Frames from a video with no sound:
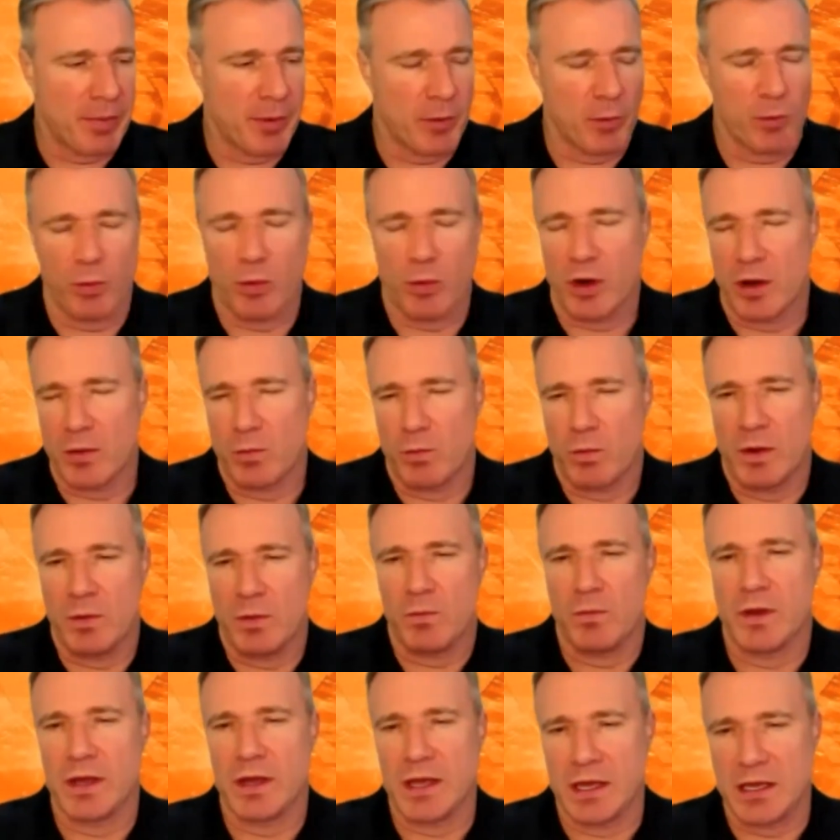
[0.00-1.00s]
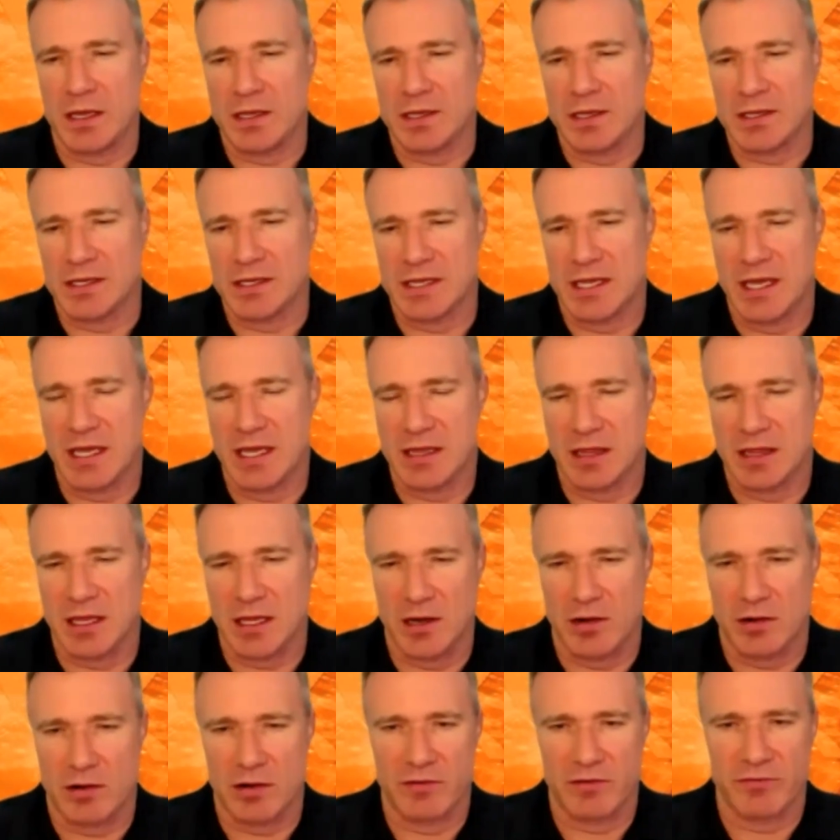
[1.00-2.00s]
But what when we hit
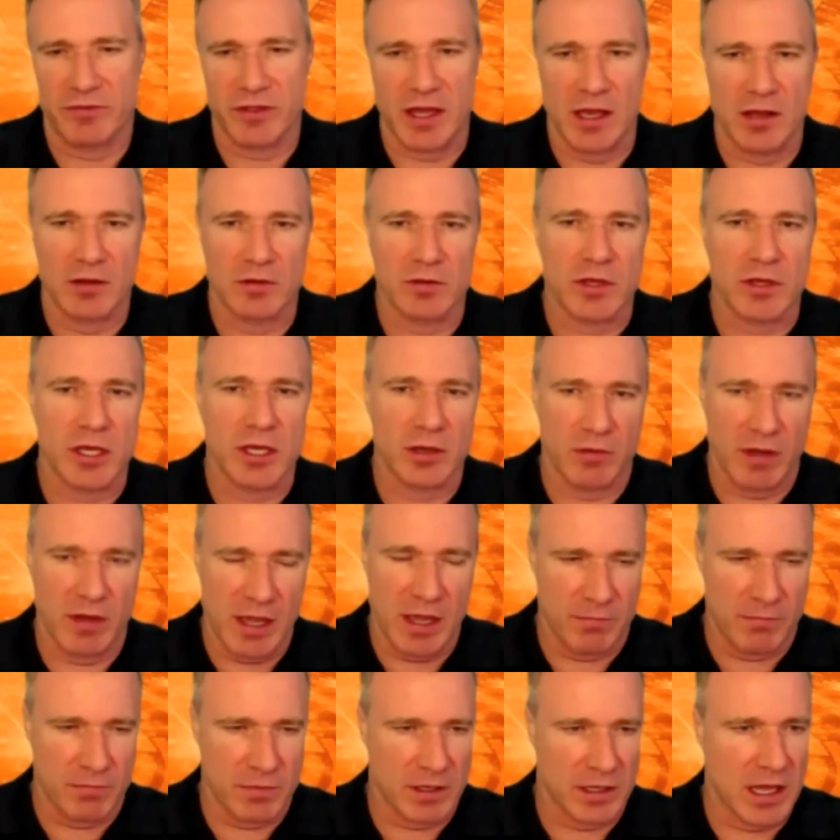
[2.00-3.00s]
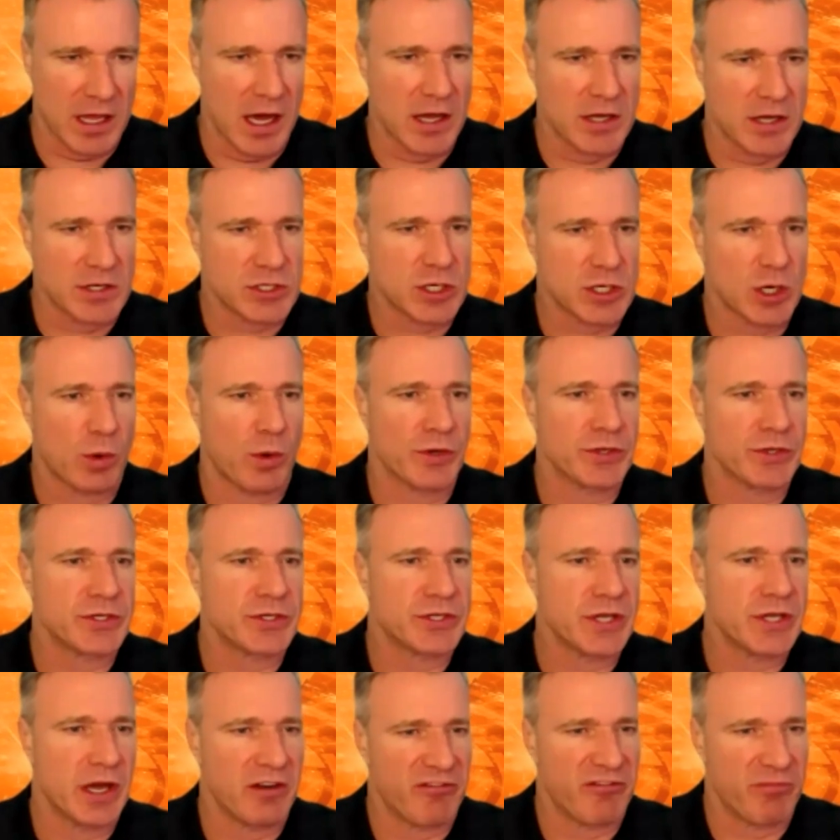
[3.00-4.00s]
the era of the LQM, the large
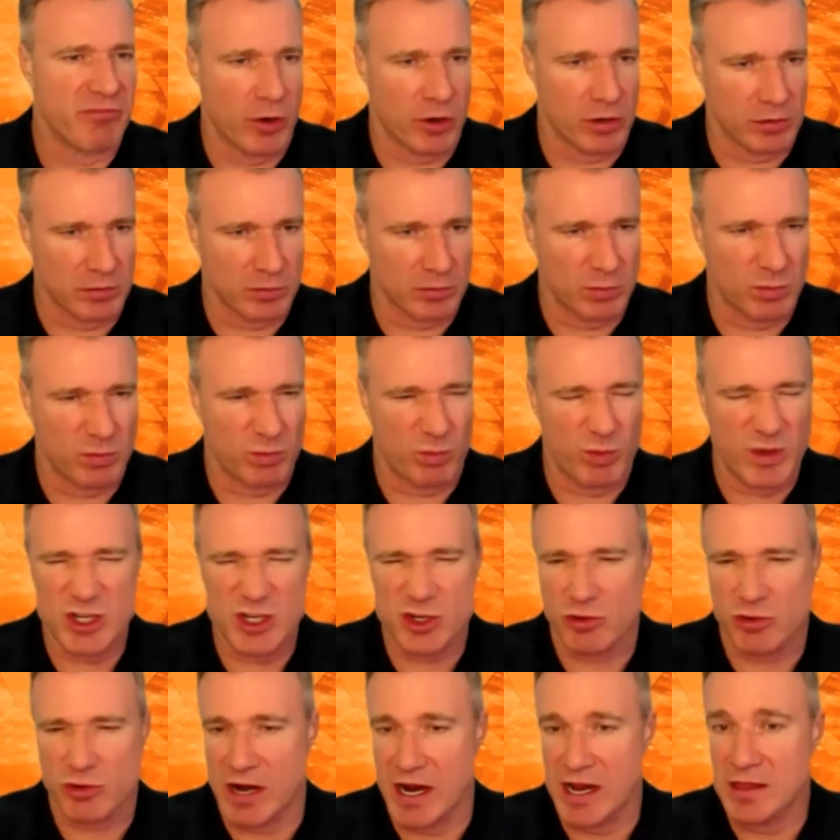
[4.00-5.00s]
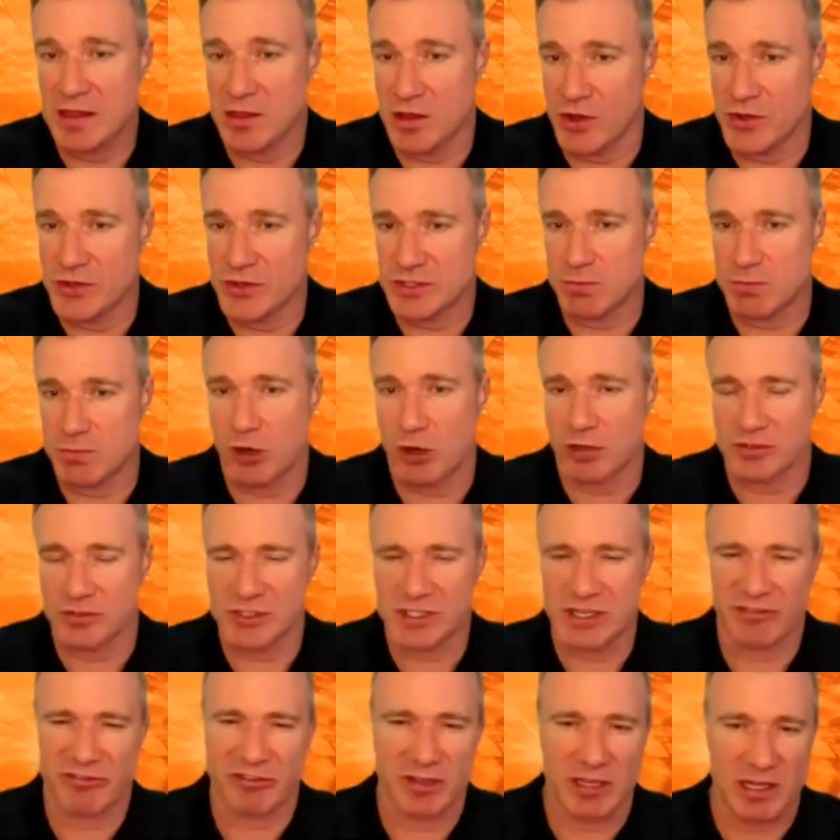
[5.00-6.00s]
quantitative model, we train those
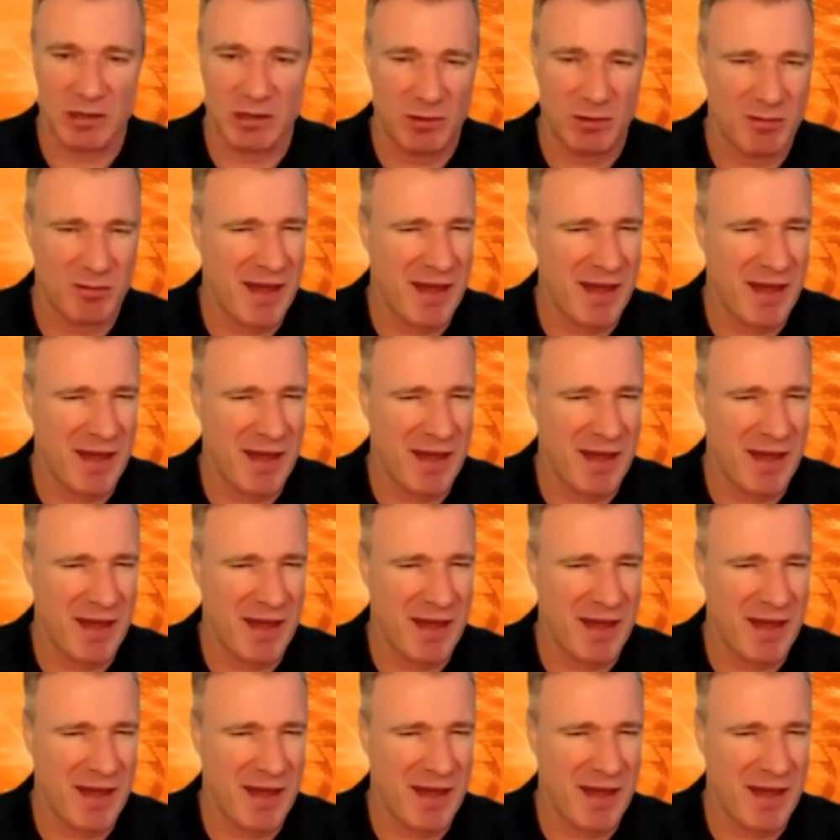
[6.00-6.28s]
models differently.